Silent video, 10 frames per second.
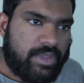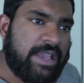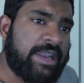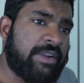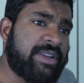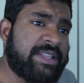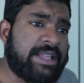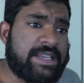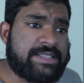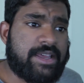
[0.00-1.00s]
And I
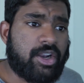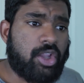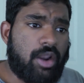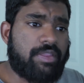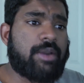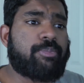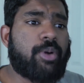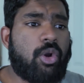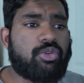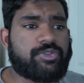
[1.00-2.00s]
realized that a lot of their
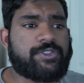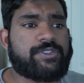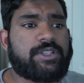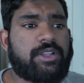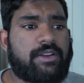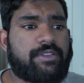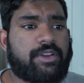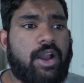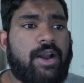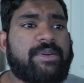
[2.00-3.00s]
posts, a lot of the
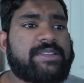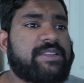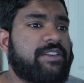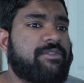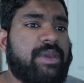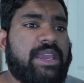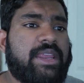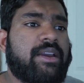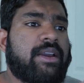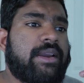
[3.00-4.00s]
comments that they've
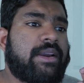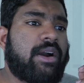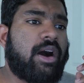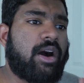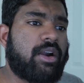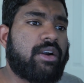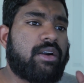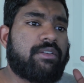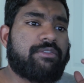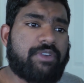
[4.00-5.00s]
made
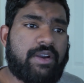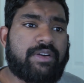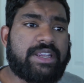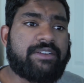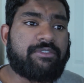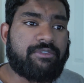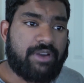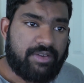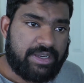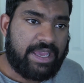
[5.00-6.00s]
are very,
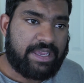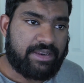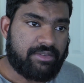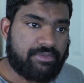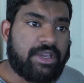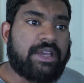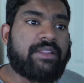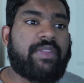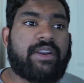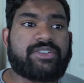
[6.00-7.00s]
very negative.
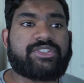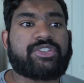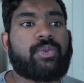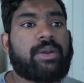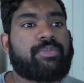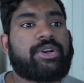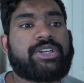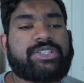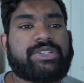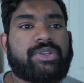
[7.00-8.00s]
There's this one
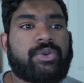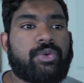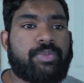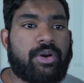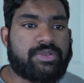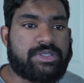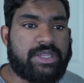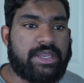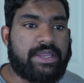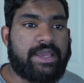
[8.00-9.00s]
person who
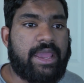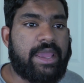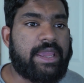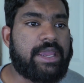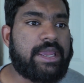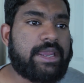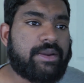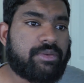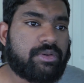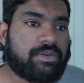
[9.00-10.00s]
posted
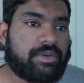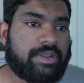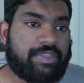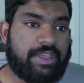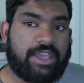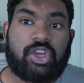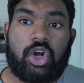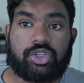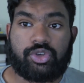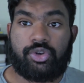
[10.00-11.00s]
a thing
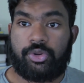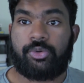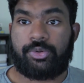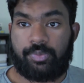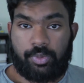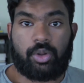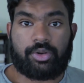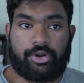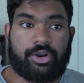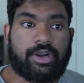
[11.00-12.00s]
called New to
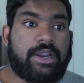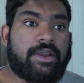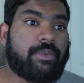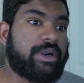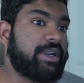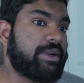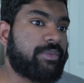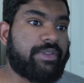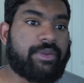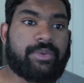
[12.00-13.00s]
Boulder,
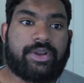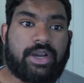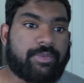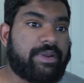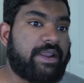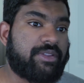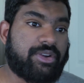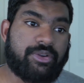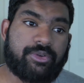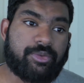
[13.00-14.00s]
where they were talking about how they're
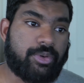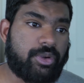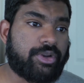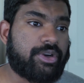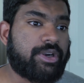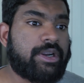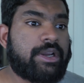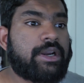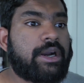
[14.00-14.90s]
new to Boulder.